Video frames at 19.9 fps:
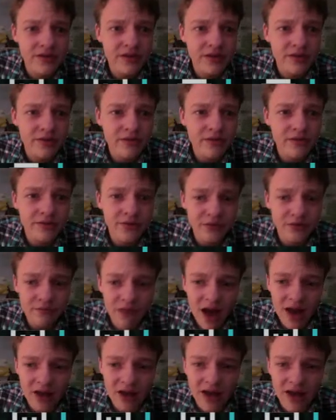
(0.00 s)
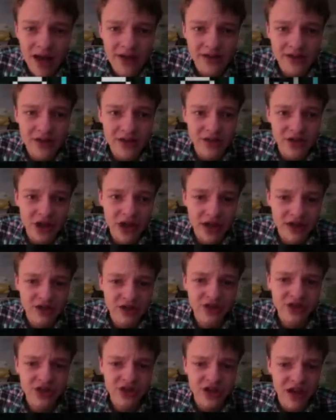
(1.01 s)
you, your model hasn't
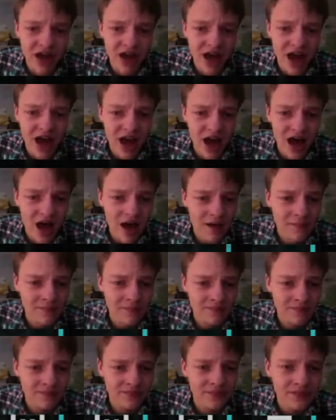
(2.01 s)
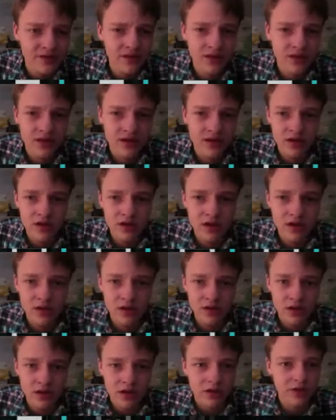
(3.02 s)
changed. Um,
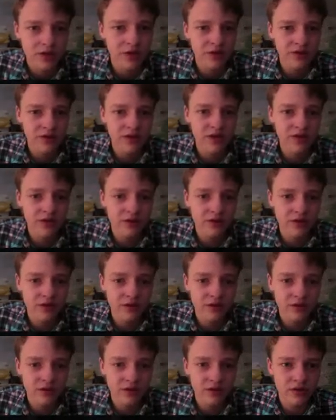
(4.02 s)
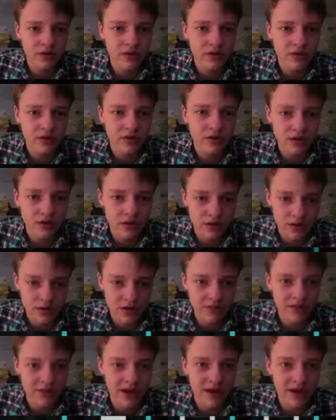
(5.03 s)
don't think it would. Sleep